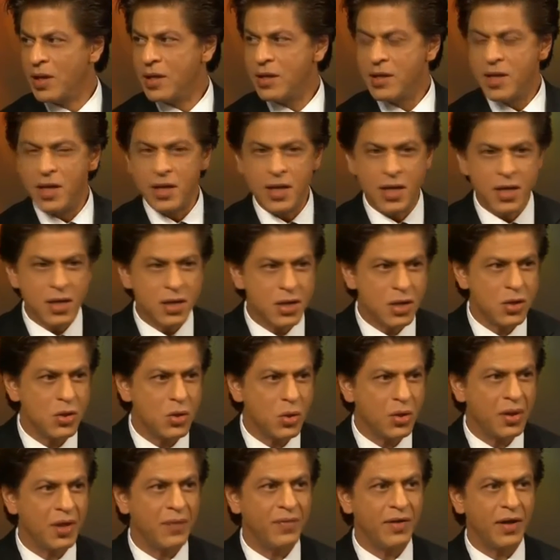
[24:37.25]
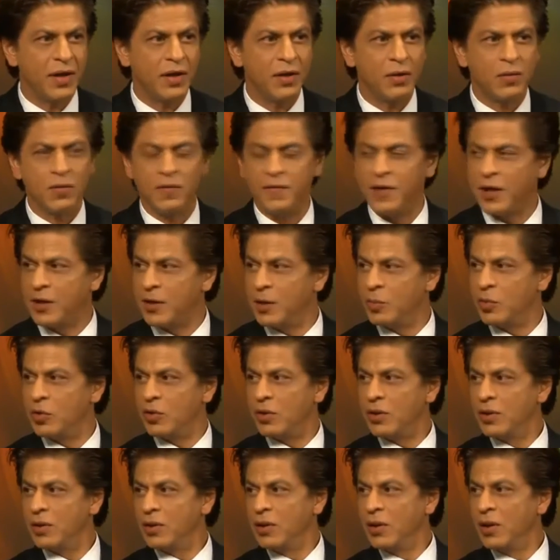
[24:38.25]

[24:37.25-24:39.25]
There is no giving in to victimhood.